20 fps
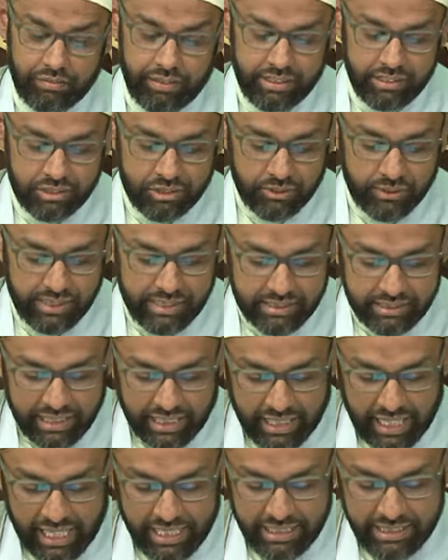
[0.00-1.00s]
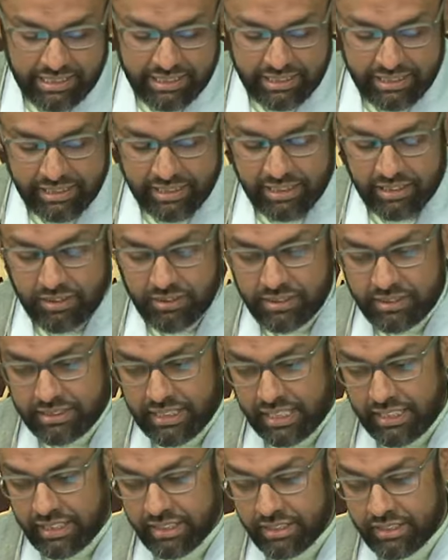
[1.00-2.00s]
And so it's that idea, or it's
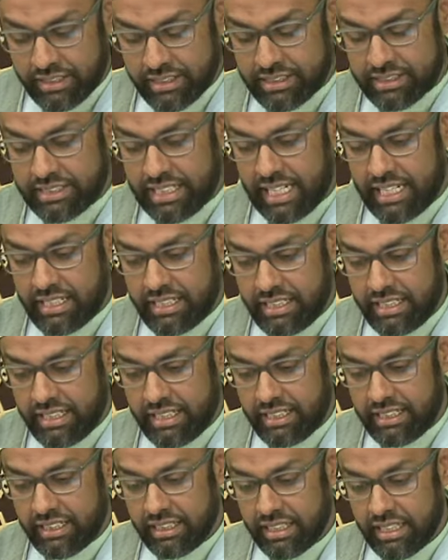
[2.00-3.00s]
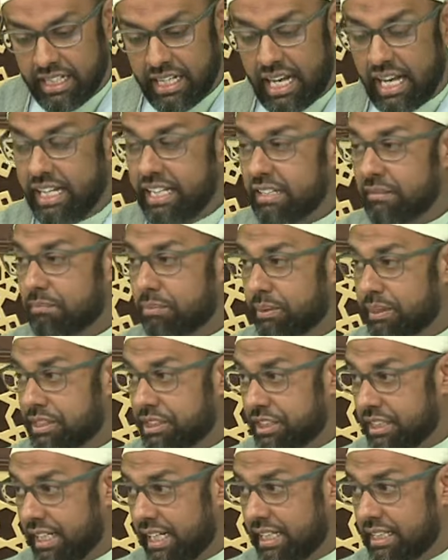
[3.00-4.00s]
that understanding and
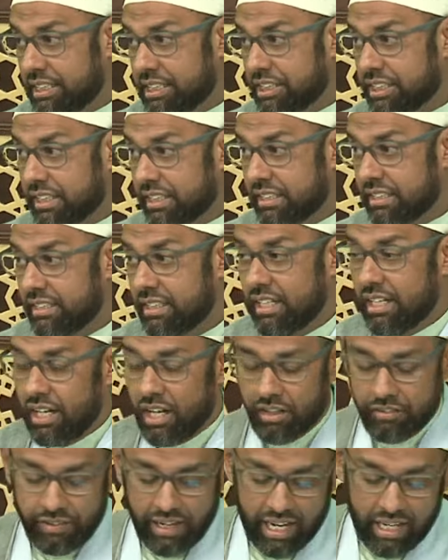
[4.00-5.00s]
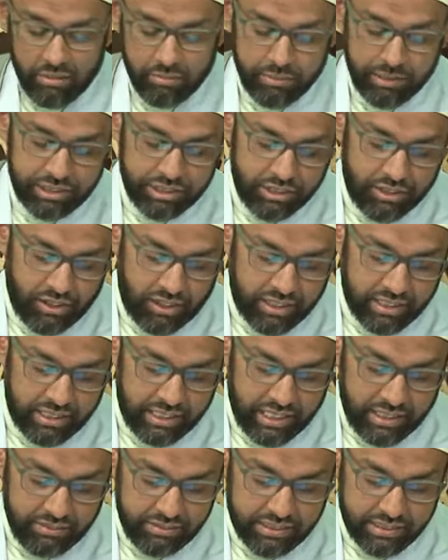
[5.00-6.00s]
appreciation of how much God
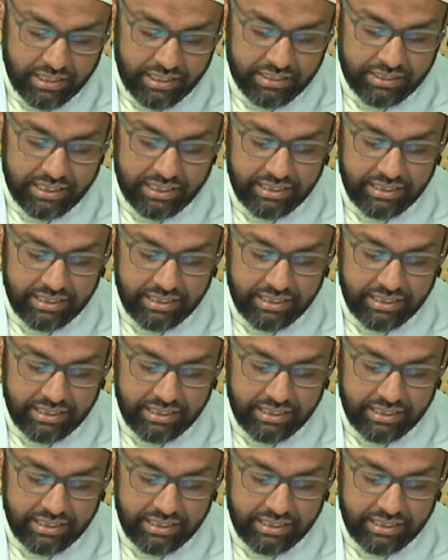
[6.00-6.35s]
loves us.